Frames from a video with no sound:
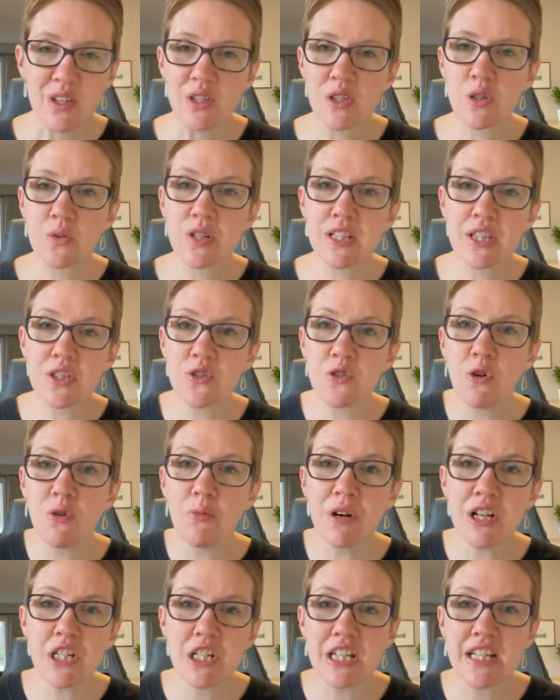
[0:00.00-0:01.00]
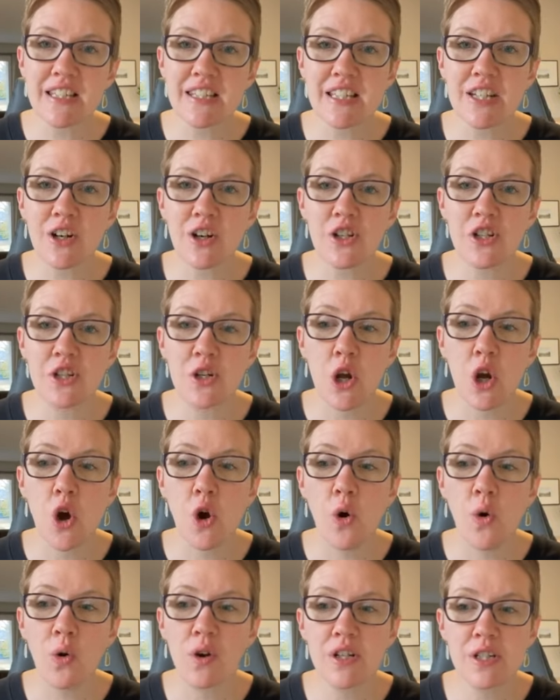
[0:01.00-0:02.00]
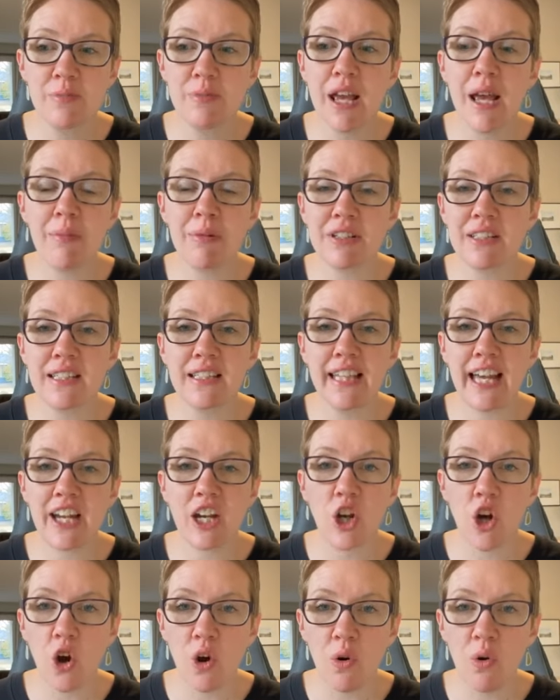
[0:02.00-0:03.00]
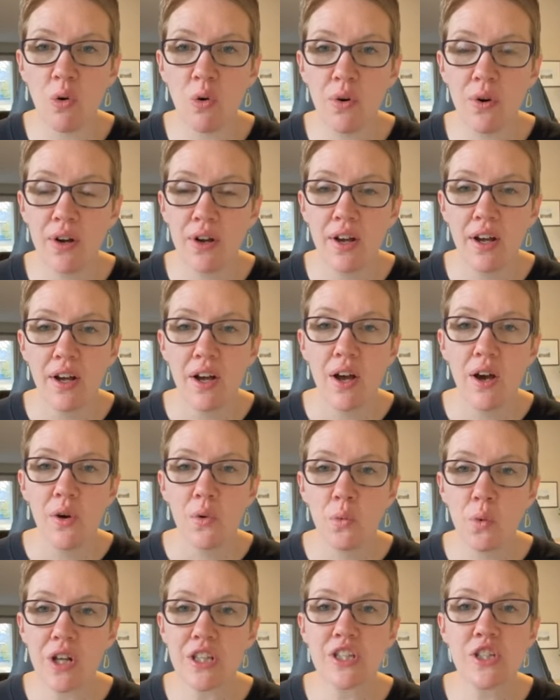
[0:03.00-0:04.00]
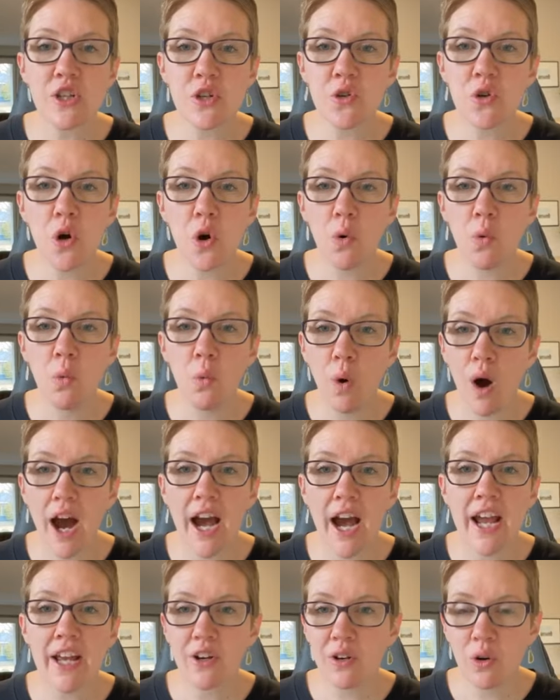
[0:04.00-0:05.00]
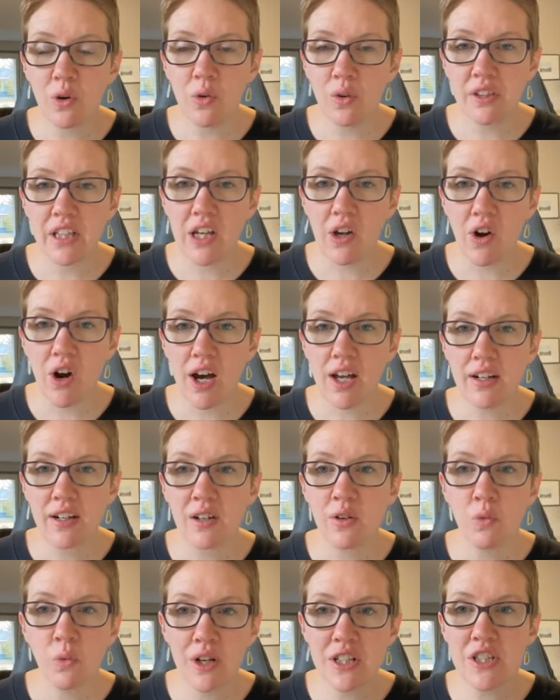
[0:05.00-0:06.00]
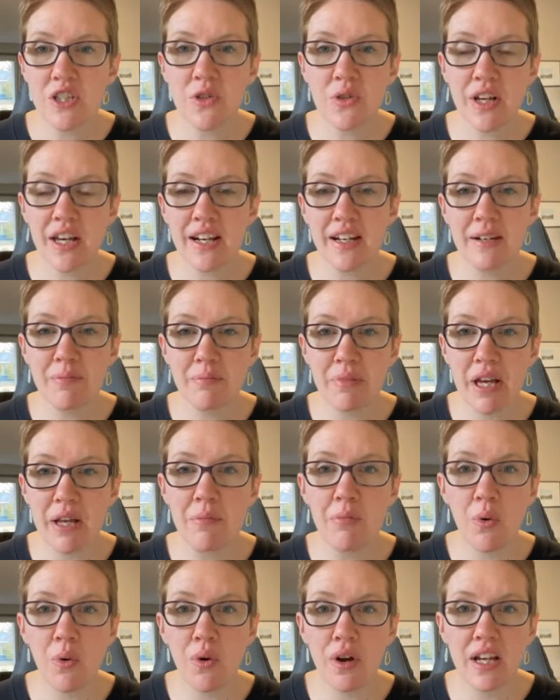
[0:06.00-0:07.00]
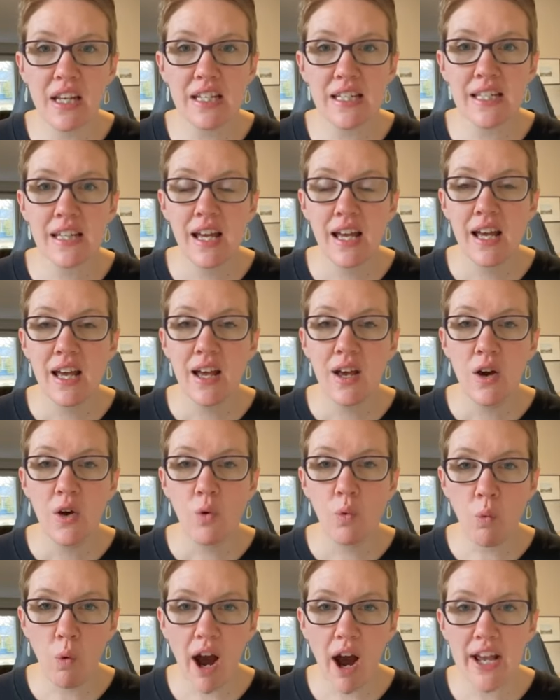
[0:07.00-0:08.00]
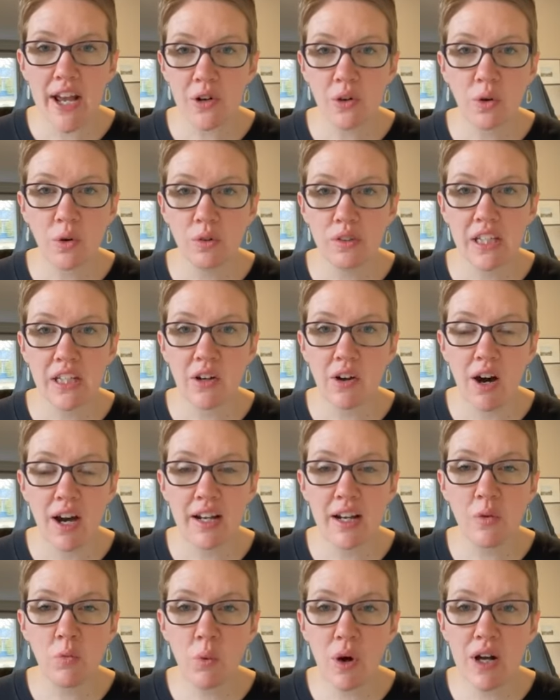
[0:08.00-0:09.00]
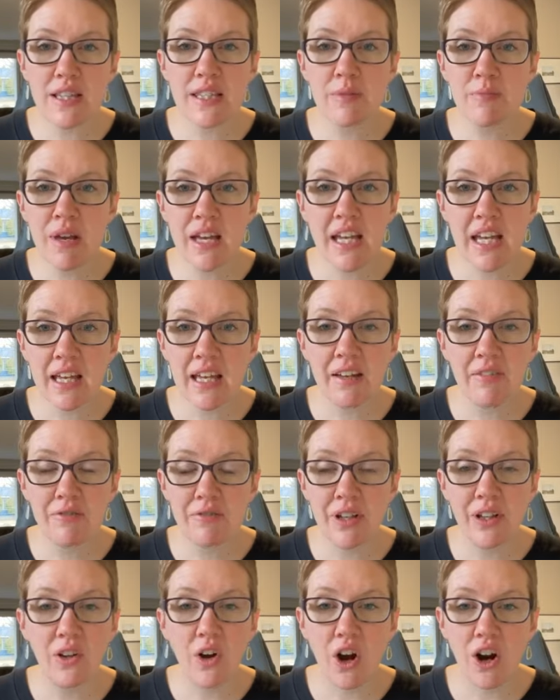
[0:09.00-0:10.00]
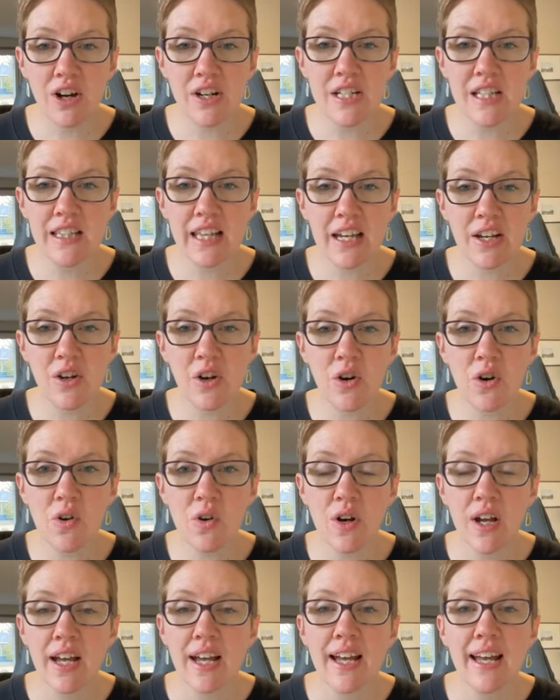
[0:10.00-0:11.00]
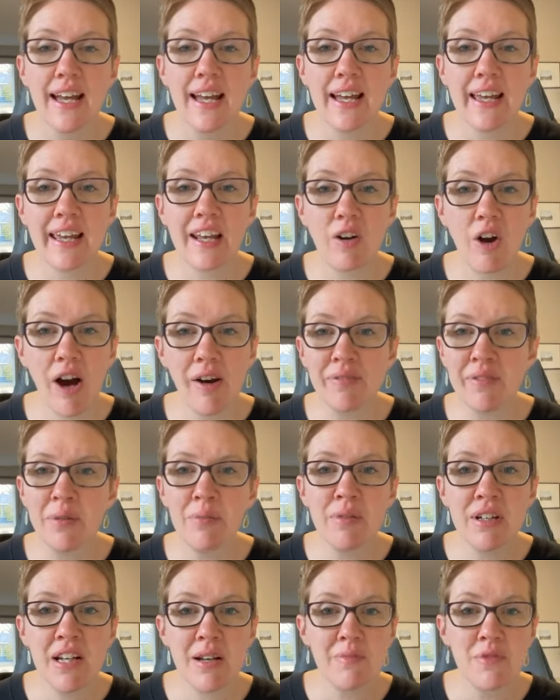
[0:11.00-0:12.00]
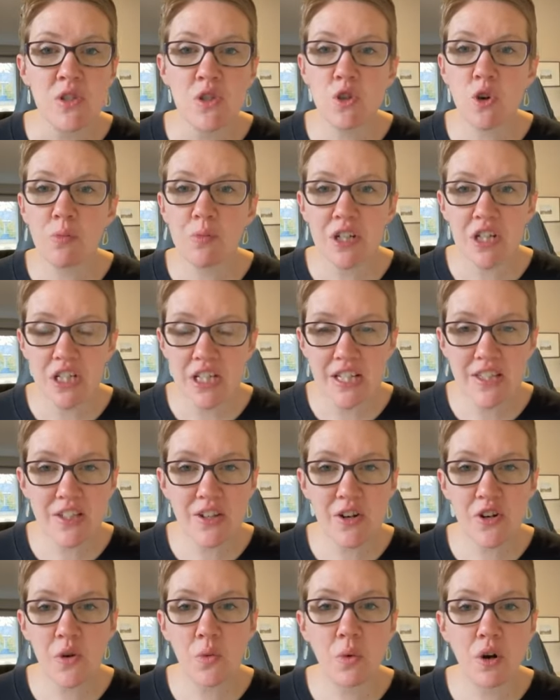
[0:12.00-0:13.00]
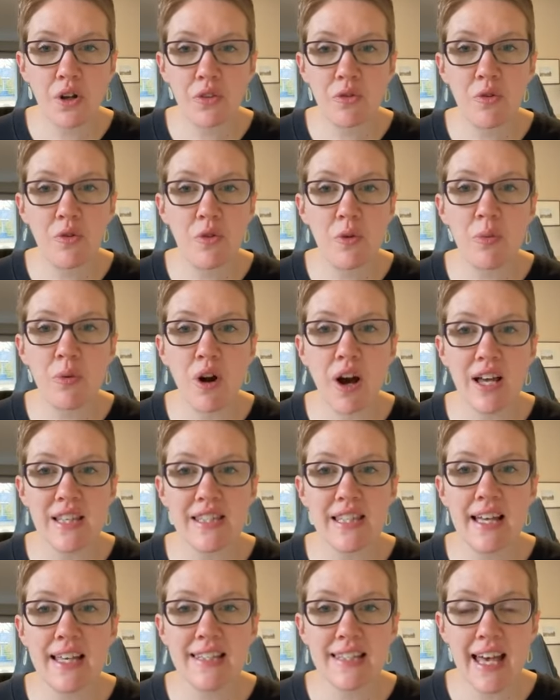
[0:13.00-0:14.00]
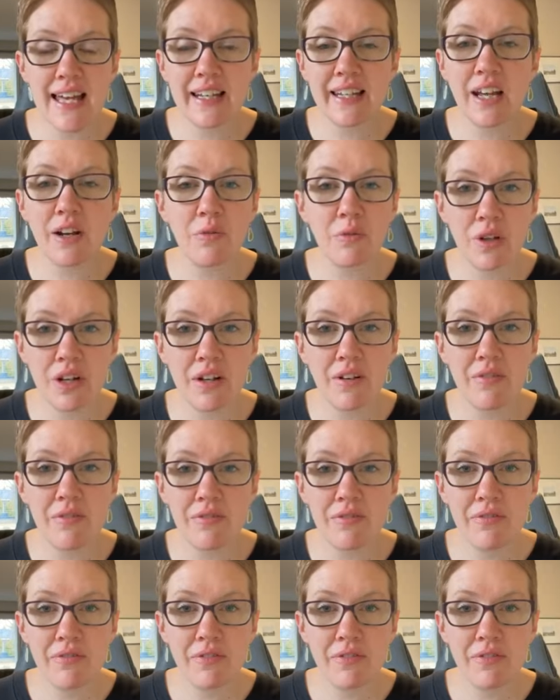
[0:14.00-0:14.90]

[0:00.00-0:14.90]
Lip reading: So it's so much easier to be able to let go once you know why you're holding on. Once you can pinpoint why you're holding on and what's making it feel hard to let go, it often becomes so much easier to work through the process and get rid of